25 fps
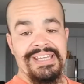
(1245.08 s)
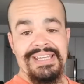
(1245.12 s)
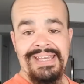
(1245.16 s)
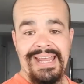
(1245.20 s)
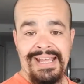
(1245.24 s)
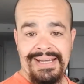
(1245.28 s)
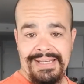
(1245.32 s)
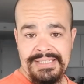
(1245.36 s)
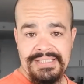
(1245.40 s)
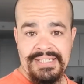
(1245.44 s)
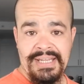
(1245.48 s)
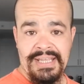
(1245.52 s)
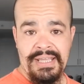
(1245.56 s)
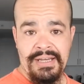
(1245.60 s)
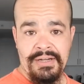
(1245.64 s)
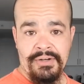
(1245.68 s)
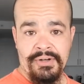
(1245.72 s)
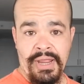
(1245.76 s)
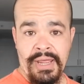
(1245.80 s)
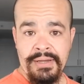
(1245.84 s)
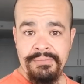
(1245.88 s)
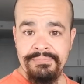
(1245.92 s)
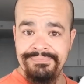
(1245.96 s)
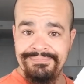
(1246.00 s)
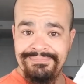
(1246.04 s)
connected to
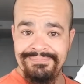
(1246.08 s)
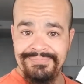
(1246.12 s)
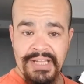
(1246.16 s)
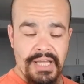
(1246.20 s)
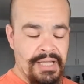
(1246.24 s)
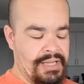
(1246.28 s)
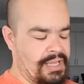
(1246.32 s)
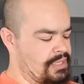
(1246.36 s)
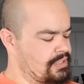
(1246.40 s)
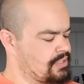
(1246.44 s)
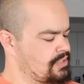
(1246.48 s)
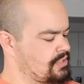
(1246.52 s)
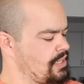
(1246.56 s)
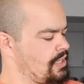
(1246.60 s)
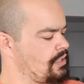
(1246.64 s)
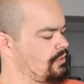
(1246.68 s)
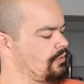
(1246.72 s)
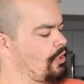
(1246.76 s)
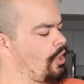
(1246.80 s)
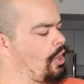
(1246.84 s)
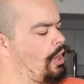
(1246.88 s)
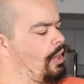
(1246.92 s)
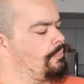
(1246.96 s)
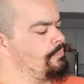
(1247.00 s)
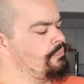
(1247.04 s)
internet, against state
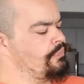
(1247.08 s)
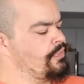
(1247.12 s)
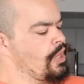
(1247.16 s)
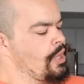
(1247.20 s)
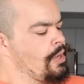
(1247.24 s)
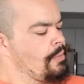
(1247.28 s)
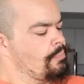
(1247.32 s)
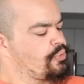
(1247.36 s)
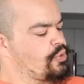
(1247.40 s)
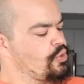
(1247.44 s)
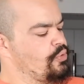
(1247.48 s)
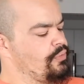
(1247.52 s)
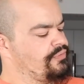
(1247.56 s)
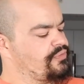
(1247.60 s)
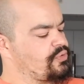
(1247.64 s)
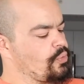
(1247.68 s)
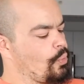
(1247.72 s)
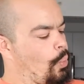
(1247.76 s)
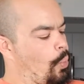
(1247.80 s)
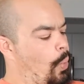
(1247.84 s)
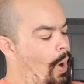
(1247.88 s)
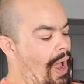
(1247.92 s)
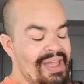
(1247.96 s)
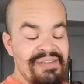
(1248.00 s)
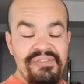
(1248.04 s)
law. Proved
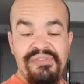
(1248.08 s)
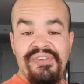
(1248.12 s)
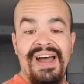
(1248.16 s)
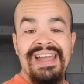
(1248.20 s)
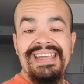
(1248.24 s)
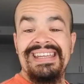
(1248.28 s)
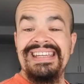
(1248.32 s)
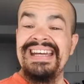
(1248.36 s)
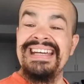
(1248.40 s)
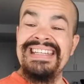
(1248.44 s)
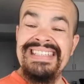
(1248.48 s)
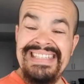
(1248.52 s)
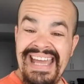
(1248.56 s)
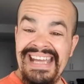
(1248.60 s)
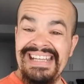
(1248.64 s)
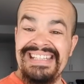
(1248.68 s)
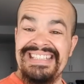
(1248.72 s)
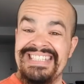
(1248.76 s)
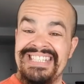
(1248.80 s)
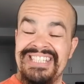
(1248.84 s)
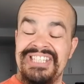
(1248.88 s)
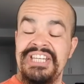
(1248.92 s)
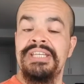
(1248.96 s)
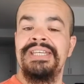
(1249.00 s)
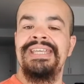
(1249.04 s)
Wi-Fi
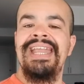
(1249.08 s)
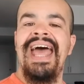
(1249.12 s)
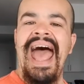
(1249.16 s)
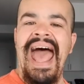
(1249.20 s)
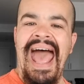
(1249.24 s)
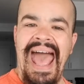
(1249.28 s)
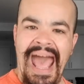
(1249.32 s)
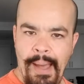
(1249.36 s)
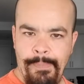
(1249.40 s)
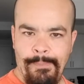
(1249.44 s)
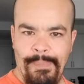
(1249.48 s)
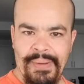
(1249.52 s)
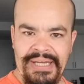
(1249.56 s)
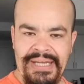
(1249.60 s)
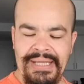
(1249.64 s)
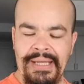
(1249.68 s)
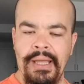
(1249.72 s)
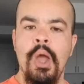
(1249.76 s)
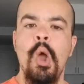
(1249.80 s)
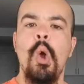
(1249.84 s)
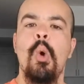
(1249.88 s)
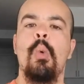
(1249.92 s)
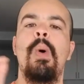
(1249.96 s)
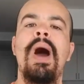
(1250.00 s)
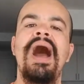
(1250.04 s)
connection
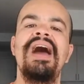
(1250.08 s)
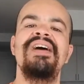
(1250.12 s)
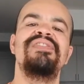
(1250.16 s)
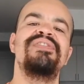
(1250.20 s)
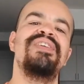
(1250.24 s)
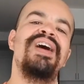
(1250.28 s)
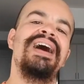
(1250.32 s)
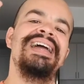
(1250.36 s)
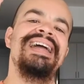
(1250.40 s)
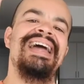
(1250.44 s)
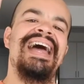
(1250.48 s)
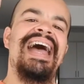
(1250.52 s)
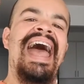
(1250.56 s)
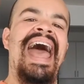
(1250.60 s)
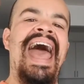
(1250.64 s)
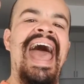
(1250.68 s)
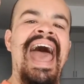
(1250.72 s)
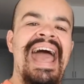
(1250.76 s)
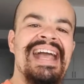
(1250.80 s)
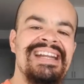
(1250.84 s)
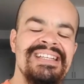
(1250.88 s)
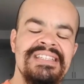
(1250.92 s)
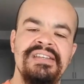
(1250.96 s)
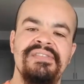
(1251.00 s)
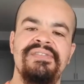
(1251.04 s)
happening. Wi-Fi
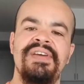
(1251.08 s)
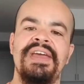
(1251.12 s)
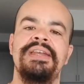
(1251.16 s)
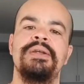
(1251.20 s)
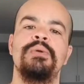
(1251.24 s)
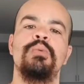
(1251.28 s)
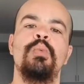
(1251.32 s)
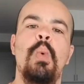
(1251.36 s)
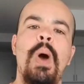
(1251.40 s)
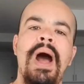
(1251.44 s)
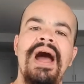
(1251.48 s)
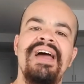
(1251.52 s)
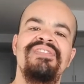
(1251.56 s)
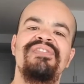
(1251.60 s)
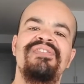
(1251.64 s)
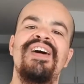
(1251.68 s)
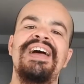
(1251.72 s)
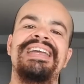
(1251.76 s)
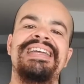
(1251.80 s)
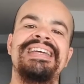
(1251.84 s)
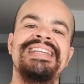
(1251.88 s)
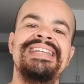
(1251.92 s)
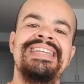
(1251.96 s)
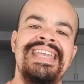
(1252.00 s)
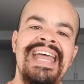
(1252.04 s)
activated.
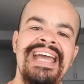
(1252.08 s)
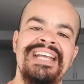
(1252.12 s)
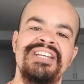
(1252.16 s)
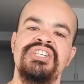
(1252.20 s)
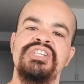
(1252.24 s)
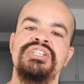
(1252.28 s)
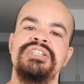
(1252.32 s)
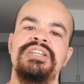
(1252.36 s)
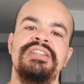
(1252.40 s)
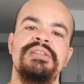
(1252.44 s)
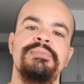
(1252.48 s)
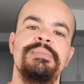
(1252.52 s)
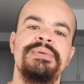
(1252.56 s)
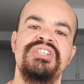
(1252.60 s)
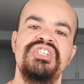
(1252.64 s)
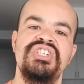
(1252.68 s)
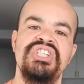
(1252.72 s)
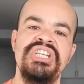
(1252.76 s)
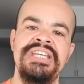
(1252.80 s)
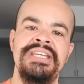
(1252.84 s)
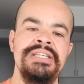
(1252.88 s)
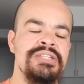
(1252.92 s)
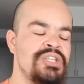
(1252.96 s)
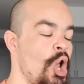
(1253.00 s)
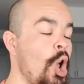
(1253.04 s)
Wi-Fi connection to the
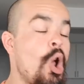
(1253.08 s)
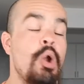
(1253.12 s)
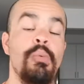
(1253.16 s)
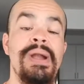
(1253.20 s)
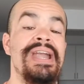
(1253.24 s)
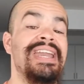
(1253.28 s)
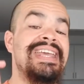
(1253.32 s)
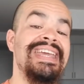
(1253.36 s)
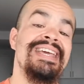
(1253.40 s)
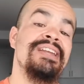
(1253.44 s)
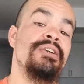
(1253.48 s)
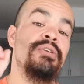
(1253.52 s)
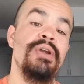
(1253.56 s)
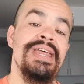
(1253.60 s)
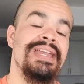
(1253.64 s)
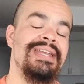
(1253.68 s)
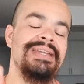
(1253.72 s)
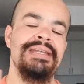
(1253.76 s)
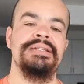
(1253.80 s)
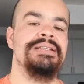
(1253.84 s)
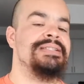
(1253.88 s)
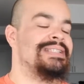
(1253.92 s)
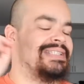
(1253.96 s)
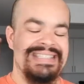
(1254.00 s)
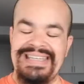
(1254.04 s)
machines. Already
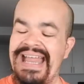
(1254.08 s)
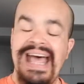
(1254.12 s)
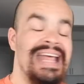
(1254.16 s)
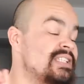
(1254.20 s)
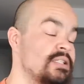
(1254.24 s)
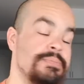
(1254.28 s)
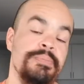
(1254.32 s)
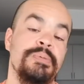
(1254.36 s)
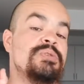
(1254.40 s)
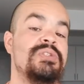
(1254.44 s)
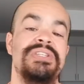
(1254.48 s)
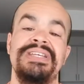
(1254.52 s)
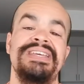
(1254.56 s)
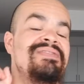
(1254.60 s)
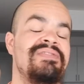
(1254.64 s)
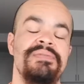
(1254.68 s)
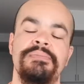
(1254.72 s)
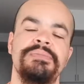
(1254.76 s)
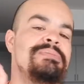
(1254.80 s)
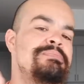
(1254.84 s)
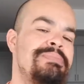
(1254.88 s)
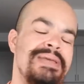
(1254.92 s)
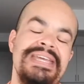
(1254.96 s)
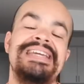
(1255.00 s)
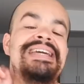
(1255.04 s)
internet is not supposed to
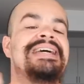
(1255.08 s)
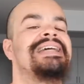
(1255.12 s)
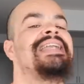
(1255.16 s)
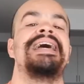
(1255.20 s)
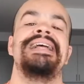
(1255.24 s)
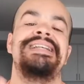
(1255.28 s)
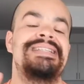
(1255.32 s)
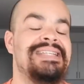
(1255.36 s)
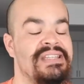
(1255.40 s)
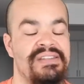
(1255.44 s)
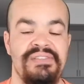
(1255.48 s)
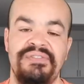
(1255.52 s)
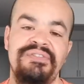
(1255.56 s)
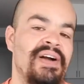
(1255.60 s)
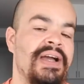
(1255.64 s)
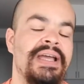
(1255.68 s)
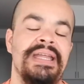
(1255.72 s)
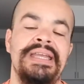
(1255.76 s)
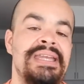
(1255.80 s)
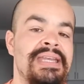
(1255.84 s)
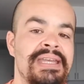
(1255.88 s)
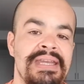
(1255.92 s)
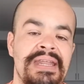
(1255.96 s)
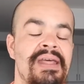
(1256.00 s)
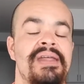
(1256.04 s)
even be connected to the
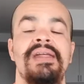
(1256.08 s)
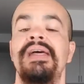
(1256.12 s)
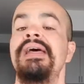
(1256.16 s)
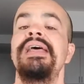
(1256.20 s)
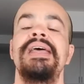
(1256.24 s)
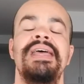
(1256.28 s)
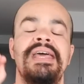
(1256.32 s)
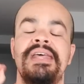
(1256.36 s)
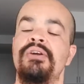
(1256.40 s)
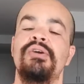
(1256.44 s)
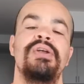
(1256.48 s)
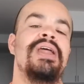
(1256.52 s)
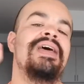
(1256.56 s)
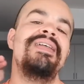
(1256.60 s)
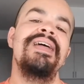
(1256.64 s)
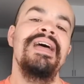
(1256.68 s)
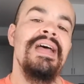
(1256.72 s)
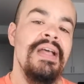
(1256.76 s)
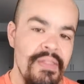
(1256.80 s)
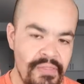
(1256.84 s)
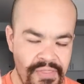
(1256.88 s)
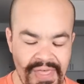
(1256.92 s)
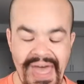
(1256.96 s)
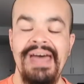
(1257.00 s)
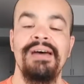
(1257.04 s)
fucking internet.
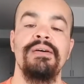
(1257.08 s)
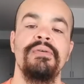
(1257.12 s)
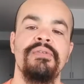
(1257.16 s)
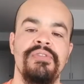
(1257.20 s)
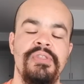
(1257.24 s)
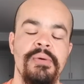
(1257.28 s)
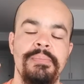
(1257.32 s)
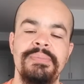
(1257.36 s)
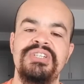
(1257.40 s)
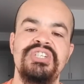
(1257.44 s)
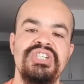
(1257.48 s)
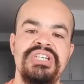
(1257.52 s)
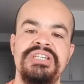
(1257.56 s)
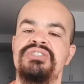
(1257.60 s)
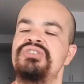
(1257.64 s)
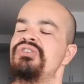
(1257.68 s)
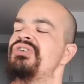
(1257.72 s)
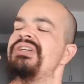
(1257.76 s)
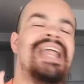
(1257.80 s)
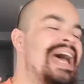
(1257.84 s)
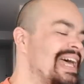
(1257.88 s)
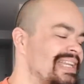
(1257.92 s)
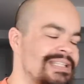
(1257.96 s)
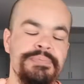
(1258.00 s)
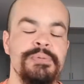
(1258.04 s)
That the machines
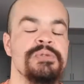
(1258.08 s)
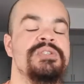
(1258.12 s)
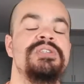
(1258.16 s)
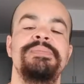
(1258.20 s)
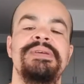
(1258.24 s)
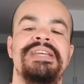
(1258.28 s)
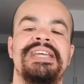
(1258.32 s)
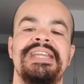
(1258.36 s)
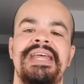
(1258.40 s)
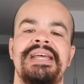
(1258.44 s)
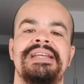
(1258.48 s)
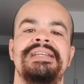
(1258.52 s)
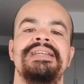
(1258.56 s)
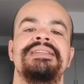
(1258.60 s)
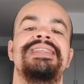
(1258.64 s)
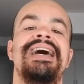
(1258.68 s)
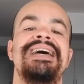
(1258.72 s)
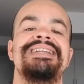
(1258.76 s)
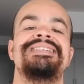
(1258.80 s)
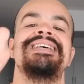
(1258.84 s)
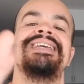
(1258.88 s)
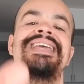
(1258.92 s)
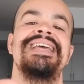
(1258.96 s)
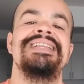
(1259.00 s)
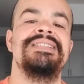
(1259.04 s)
are not supposed to be connected.
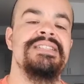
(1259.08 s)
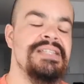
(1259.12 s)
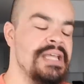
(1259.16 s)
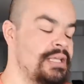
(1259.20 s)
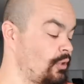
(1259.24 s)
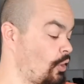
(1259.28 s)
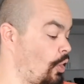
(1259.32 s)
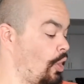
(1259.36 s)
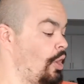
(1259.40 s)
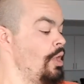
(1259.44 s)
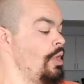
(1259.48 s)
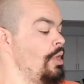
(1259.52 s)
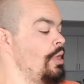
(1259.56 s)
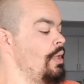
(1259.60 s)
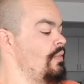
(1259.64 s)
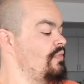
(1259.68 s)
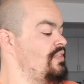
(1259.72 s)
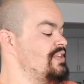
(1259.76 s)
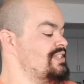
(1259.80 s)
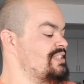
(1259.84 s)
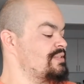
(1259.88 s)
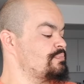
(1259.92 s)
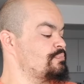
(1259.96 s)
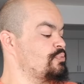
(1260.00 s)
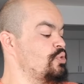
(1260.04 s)
That's against state law.
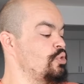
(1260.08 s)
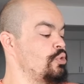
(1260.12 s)
They